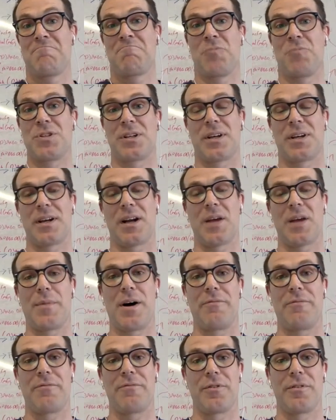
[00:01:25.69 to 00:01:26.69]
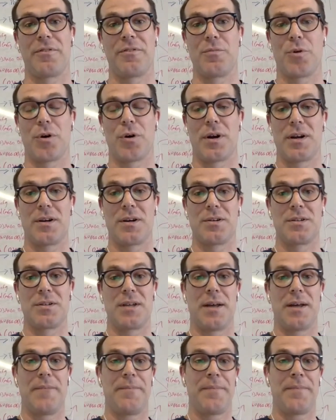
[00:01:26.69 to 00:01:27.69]
going to come out for a few more years
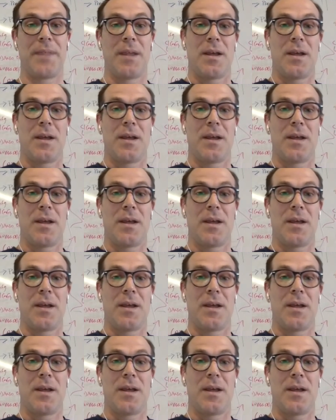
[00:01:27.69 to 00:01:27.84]
yet.